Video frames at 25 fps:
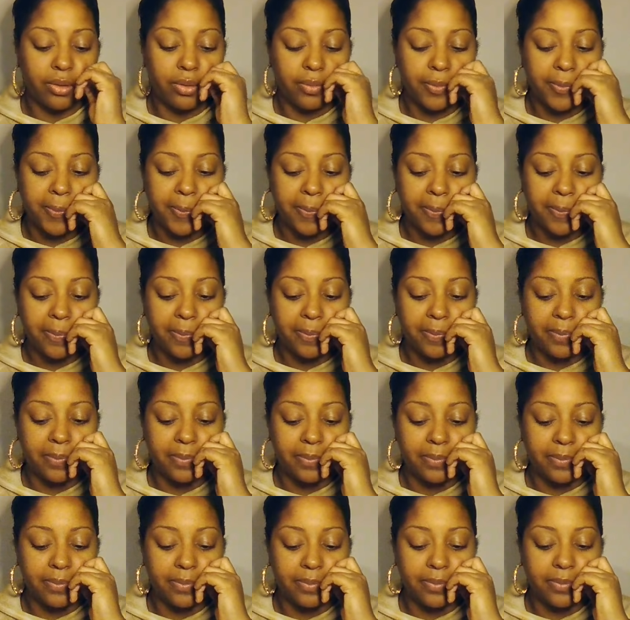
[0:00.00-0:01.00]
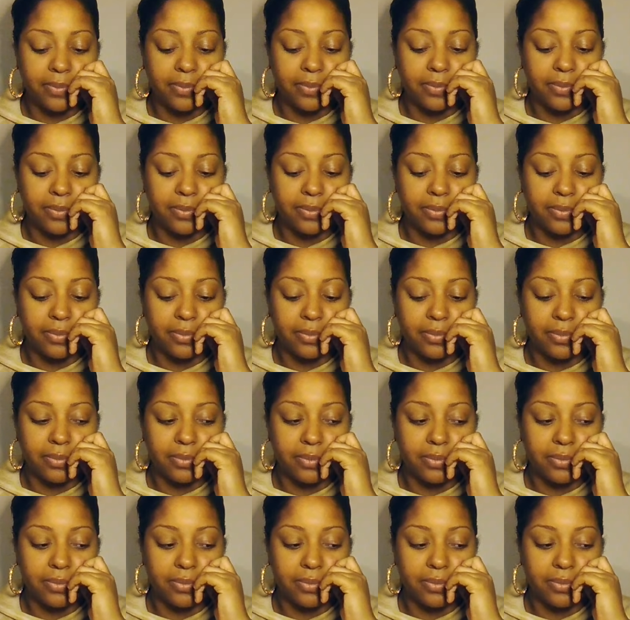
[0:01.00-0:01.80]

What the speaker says: Nobody speaks.